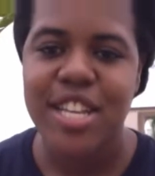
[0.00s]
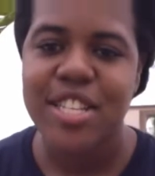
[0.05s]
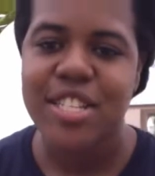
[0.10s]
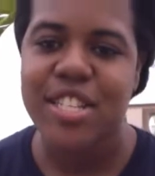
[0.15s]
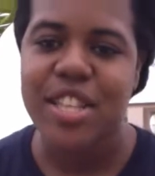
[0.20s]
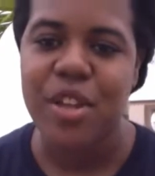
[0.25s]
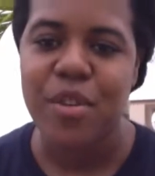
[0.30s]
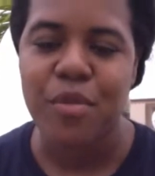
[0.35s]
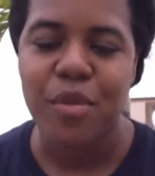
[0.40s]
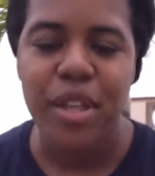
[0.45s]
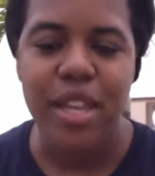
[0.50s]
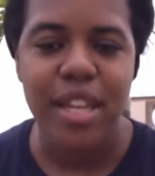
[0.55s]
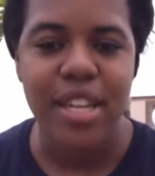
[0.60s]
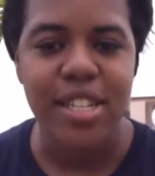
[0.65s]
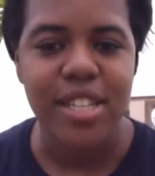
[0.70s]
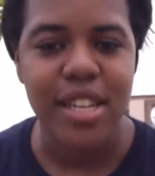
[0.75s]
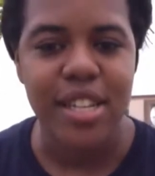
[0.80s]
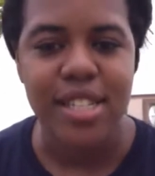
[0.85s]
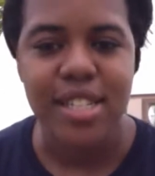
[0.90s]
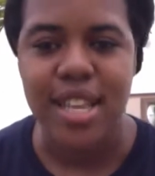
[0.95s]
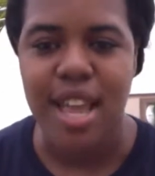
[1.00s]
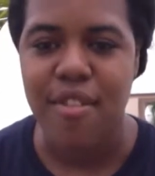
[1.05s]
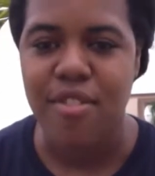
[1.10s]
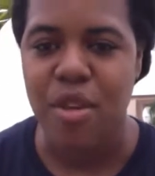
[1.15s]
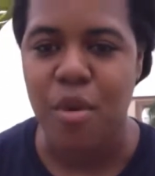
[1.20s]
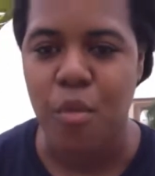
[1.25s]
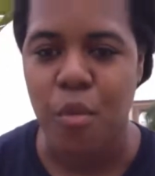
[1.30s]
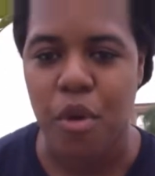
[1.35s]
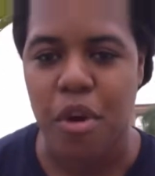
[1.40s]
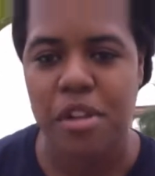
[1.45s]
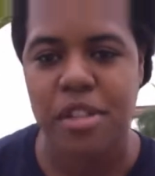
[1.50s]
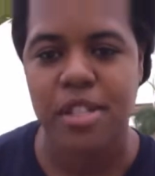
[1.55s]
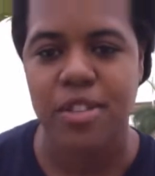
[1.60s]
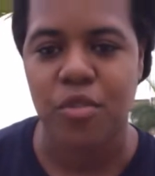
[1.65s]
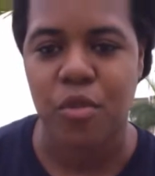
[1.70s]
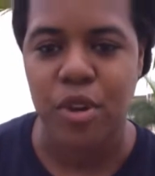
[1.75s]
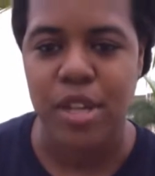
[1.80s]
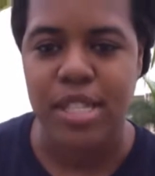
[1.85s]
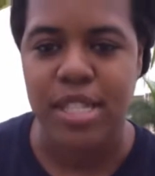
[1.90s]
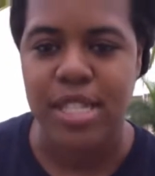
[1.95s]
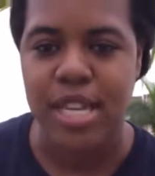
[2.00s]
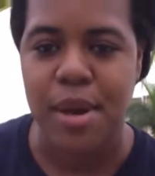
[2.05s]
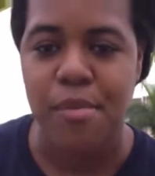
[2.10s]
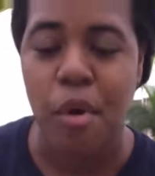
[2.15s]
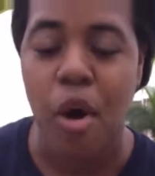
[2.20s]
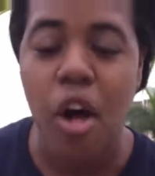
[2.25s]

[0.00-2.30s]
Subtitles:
So they really just gave them words of wisdom.